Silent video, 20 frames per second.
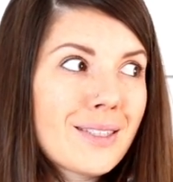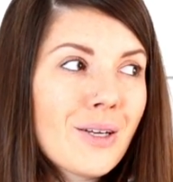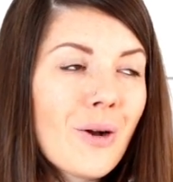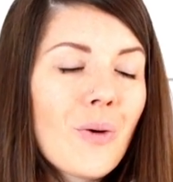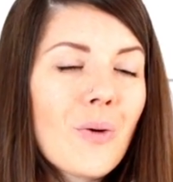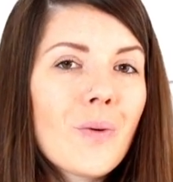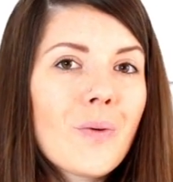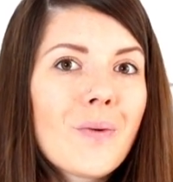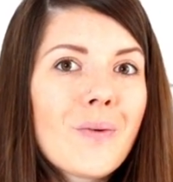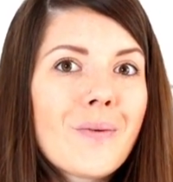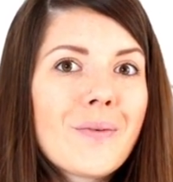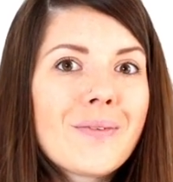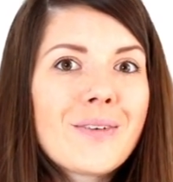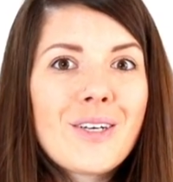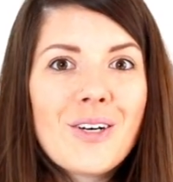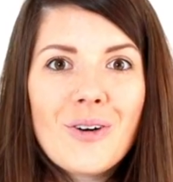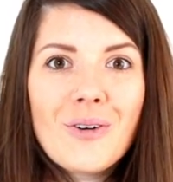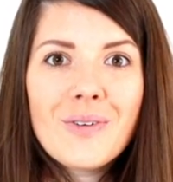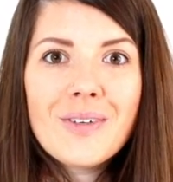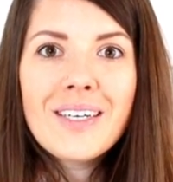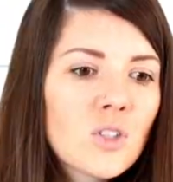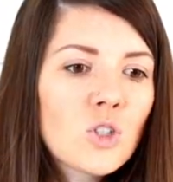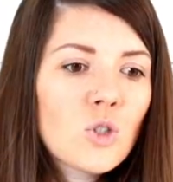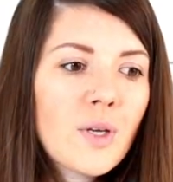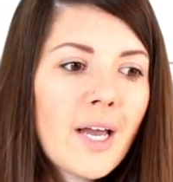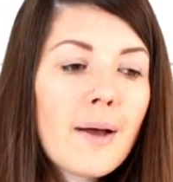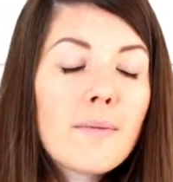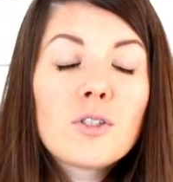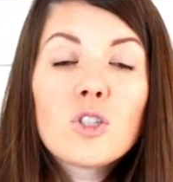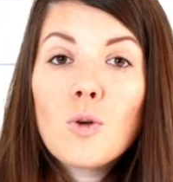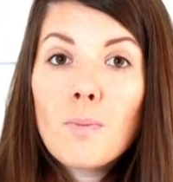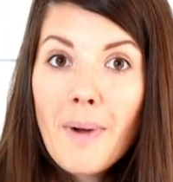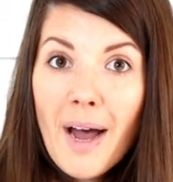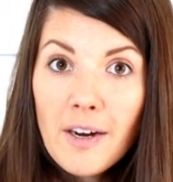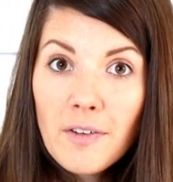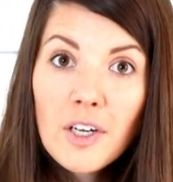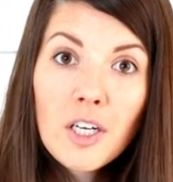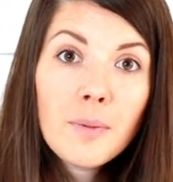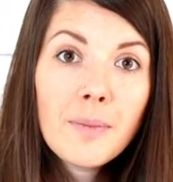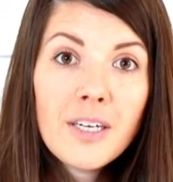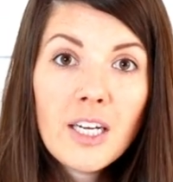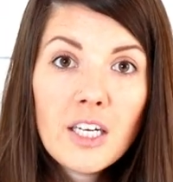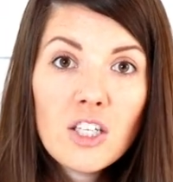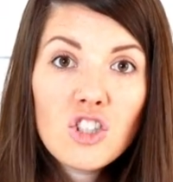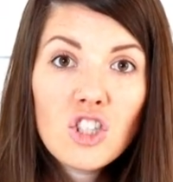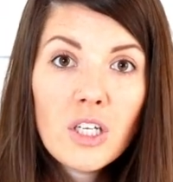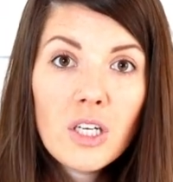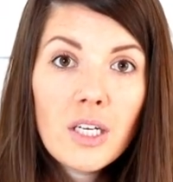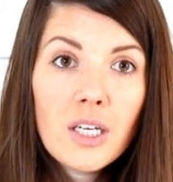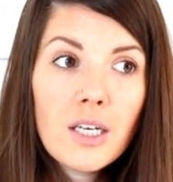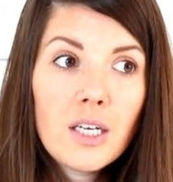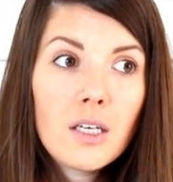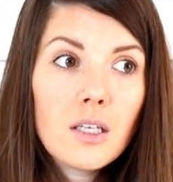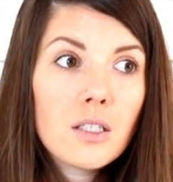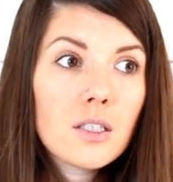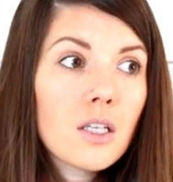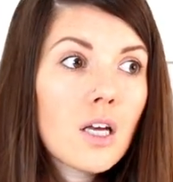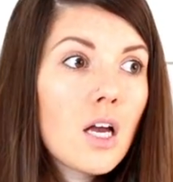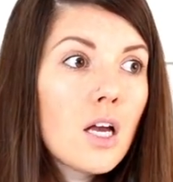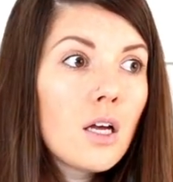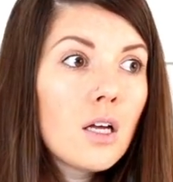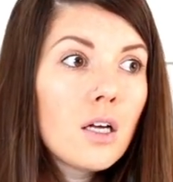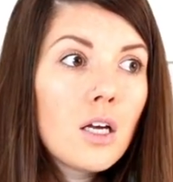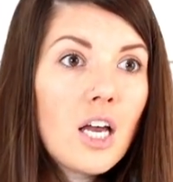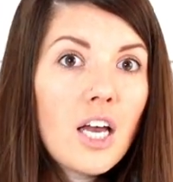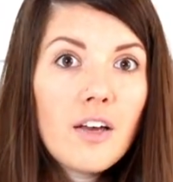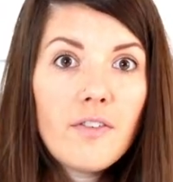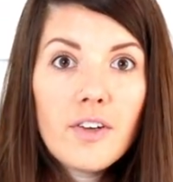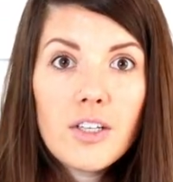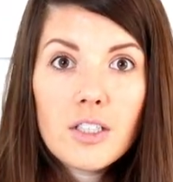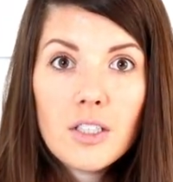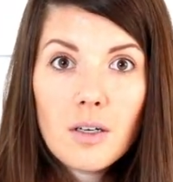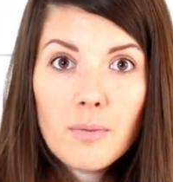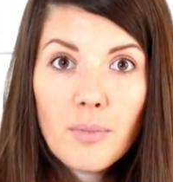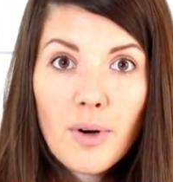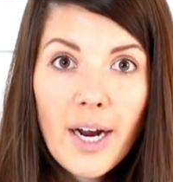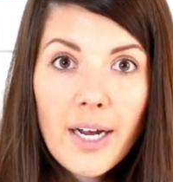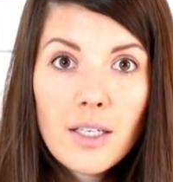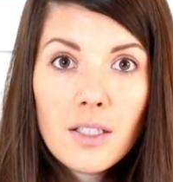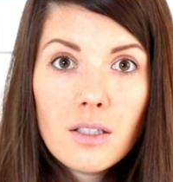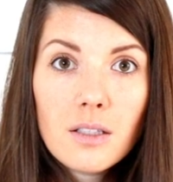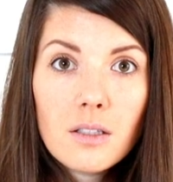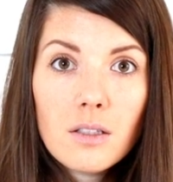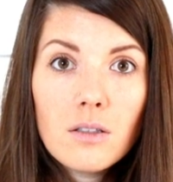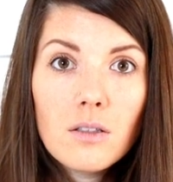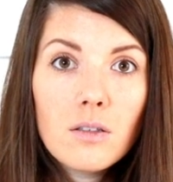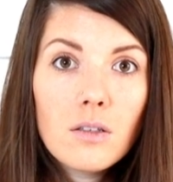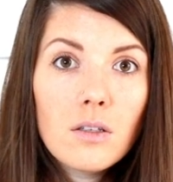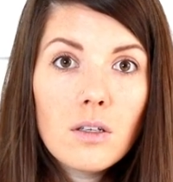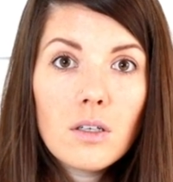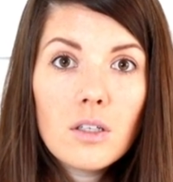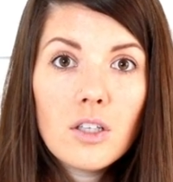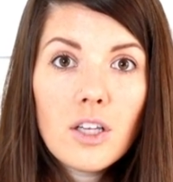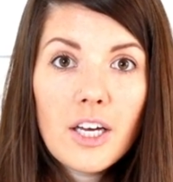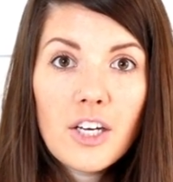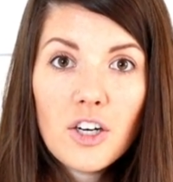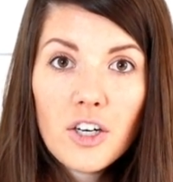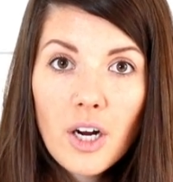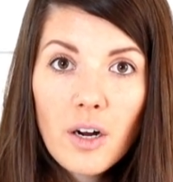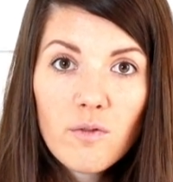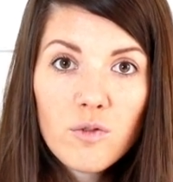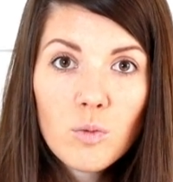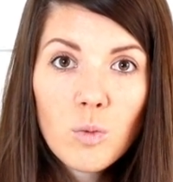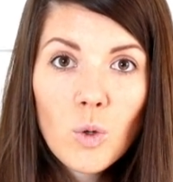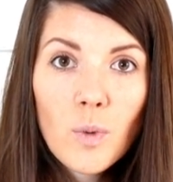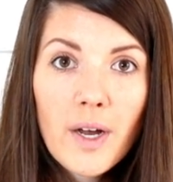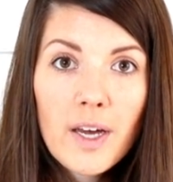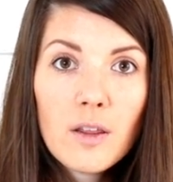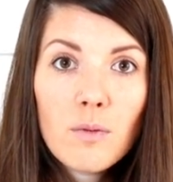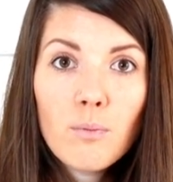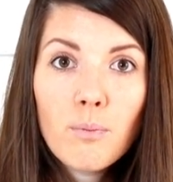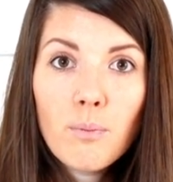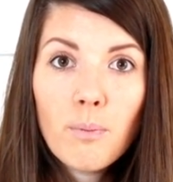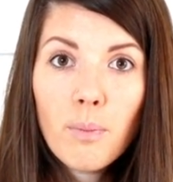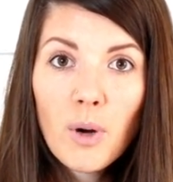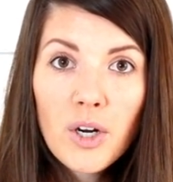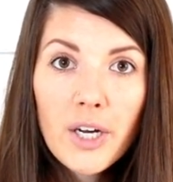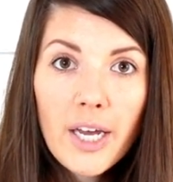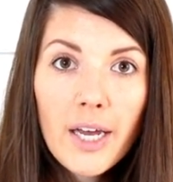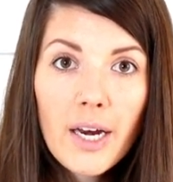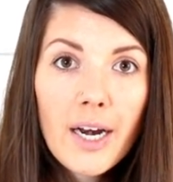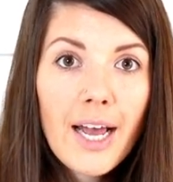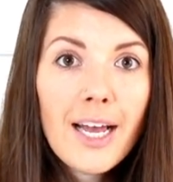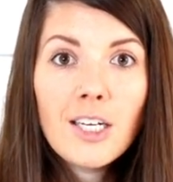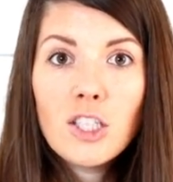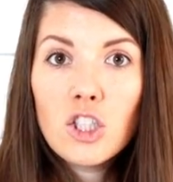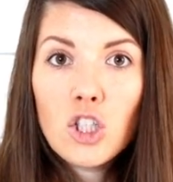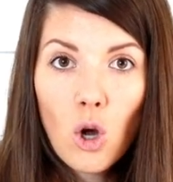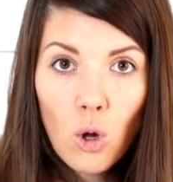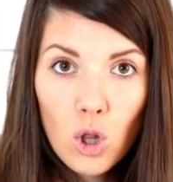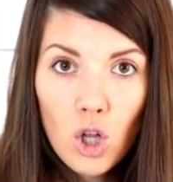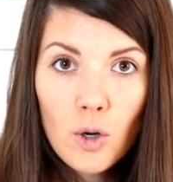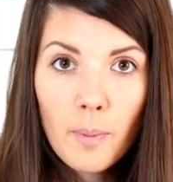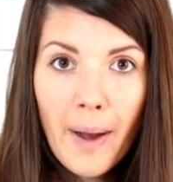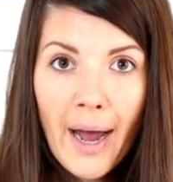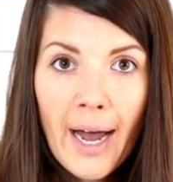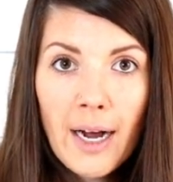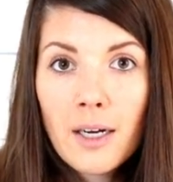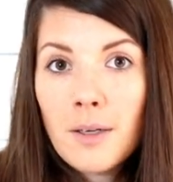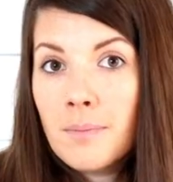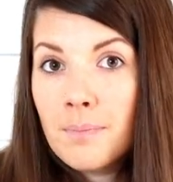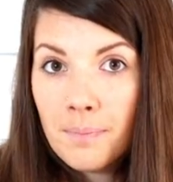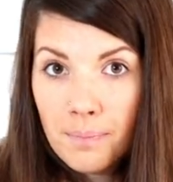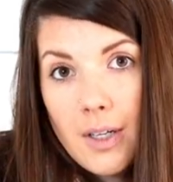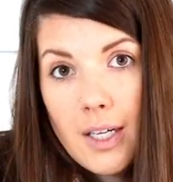So, you know, so yeah. So my recommendation is, if it's a price that you're comfortable with, book it and don't look back.